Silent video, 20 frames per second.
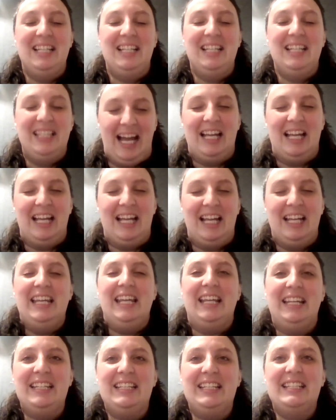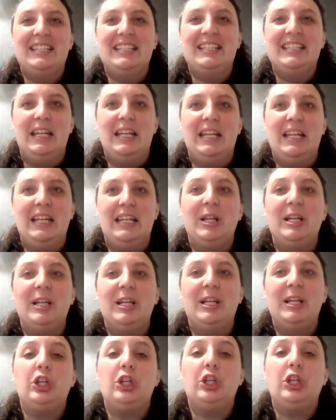Yeah, It
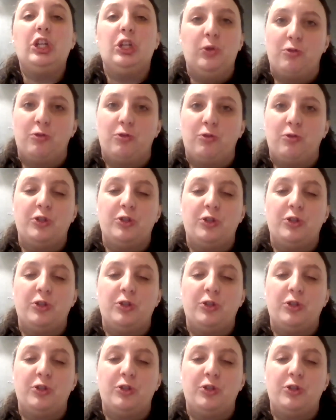plays a huge role.